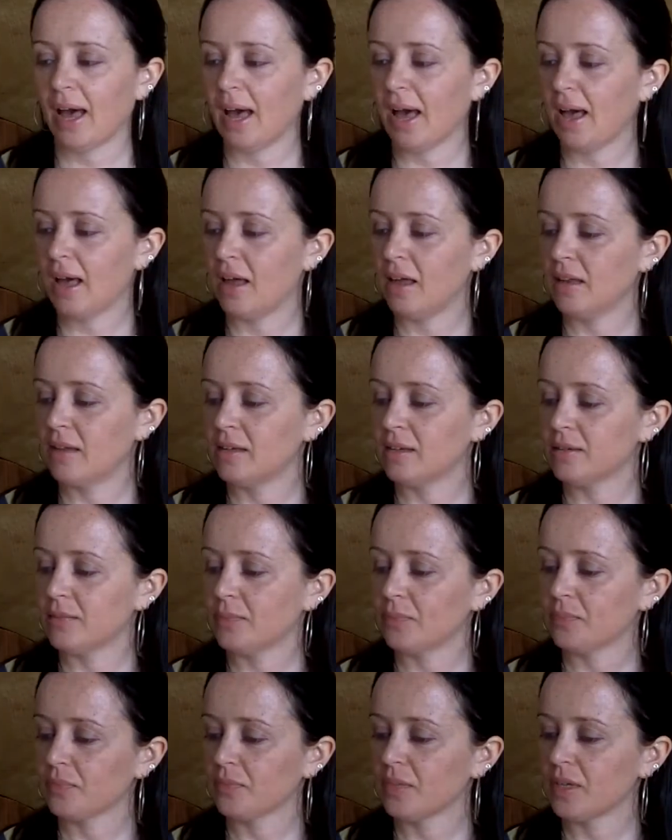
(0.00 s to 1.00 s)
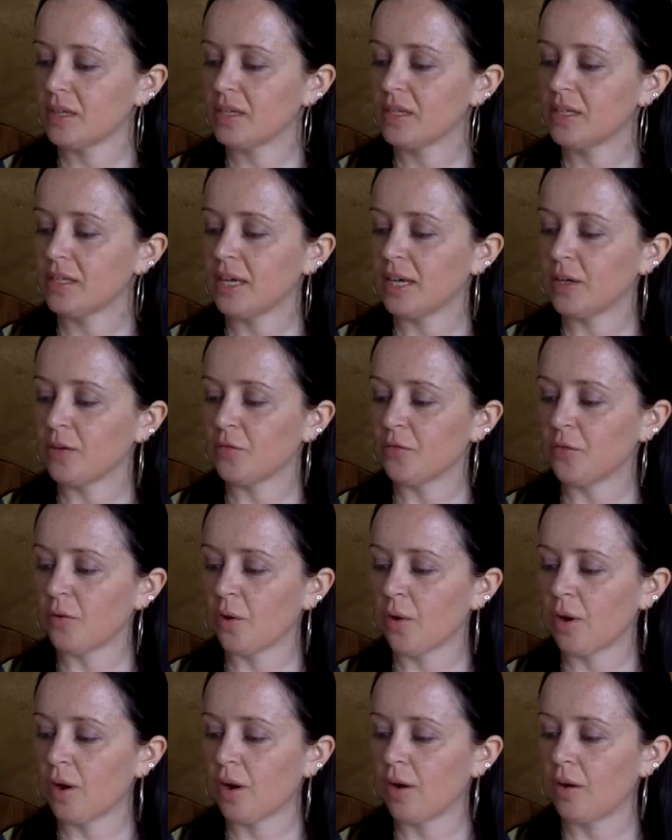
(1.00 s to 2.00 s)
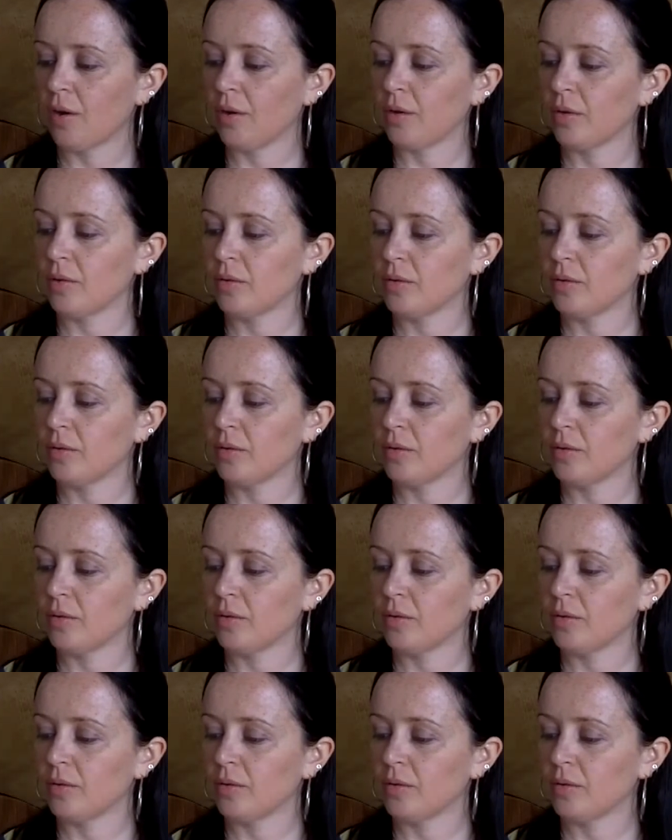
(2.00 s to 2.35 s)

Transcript: and sit for